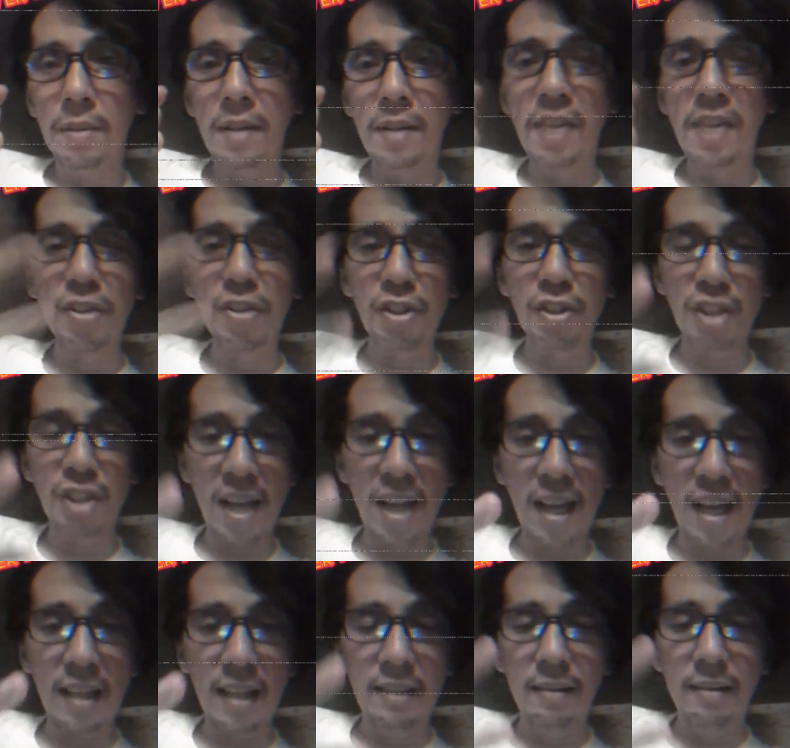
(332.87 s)
Nathan
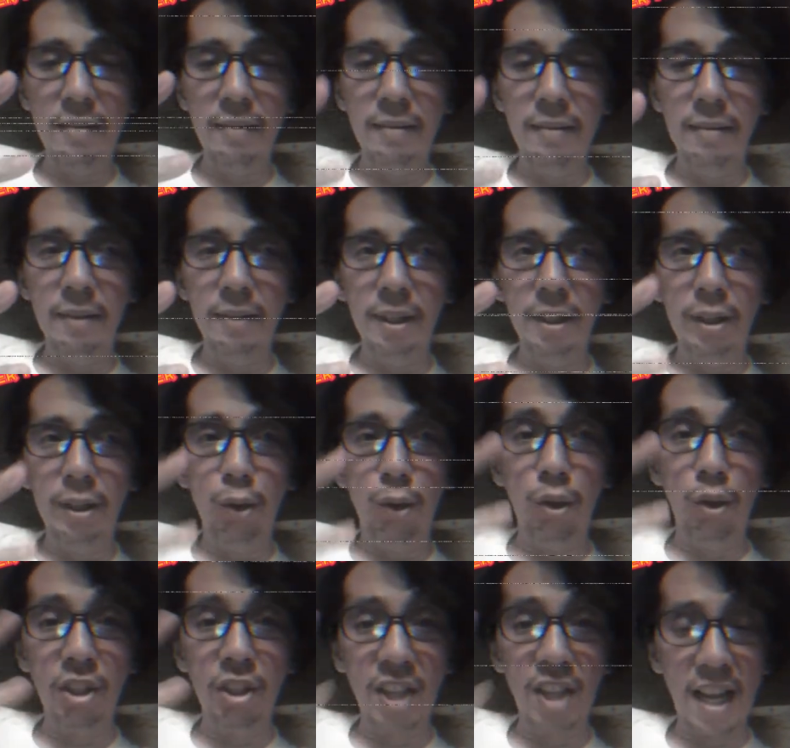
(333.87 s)
Chan took
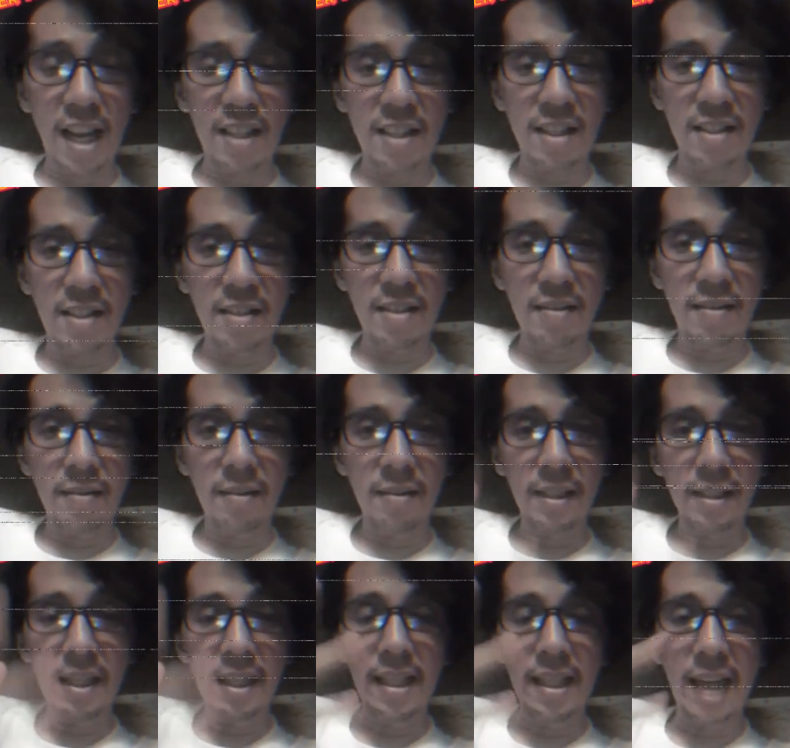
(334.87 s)
a chance.
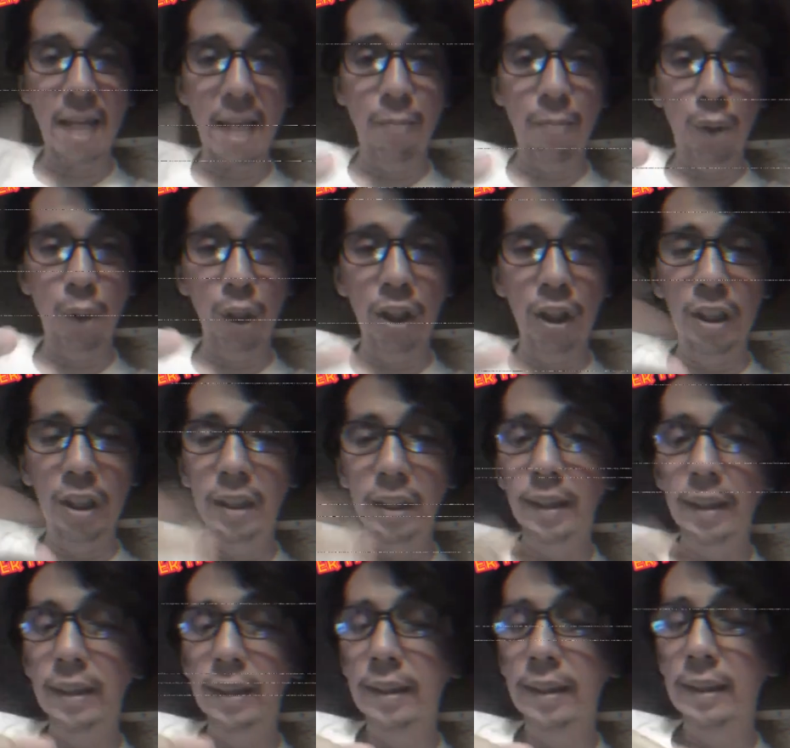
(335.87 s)
He gambled
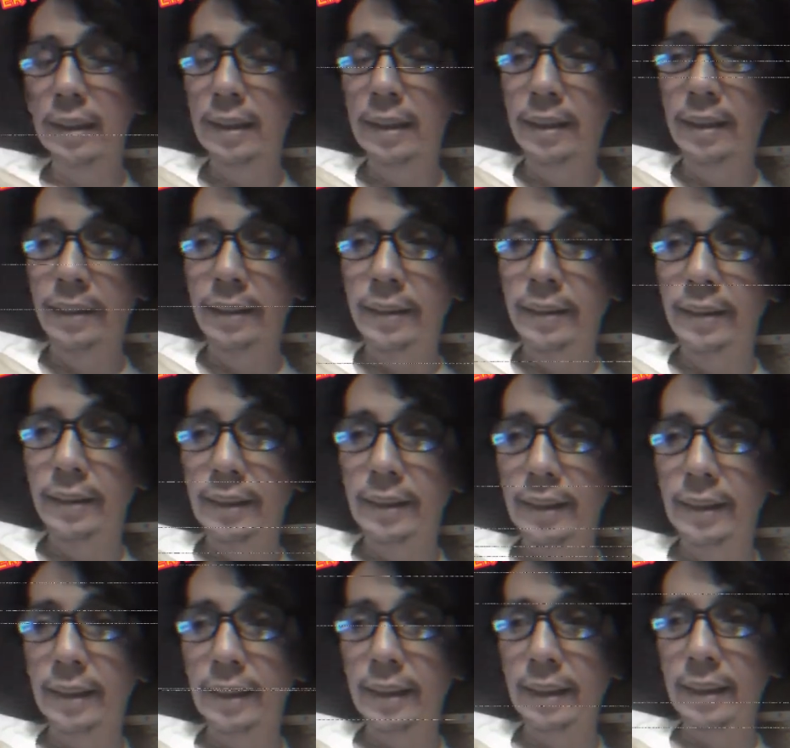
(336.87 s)

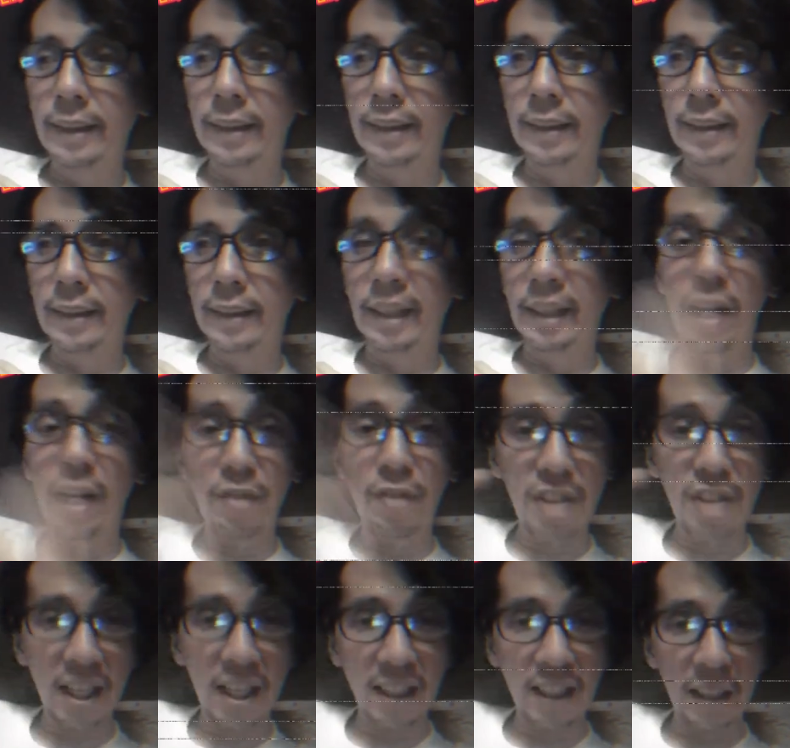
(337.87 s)
and he got
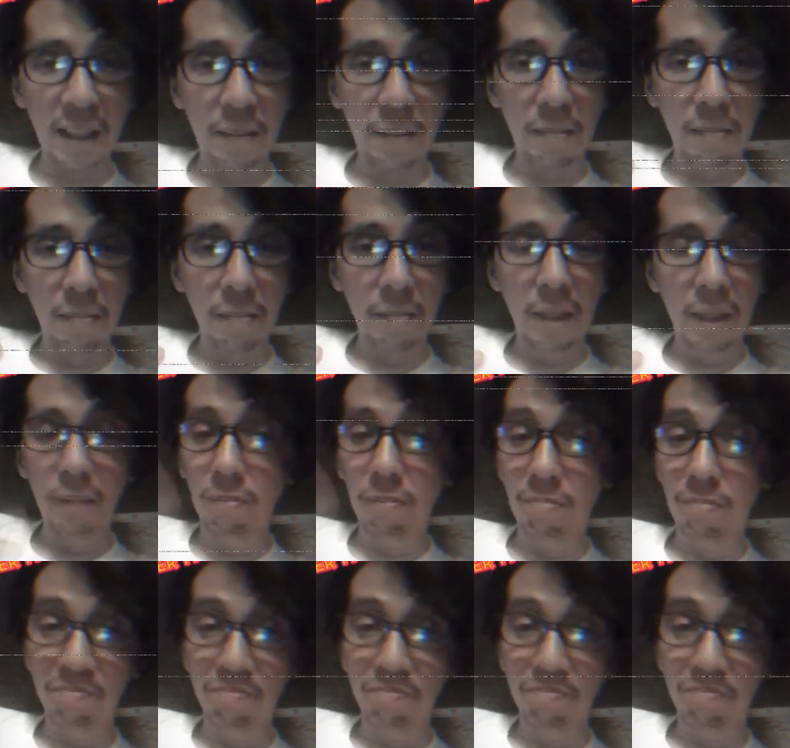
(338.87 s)
rejected, but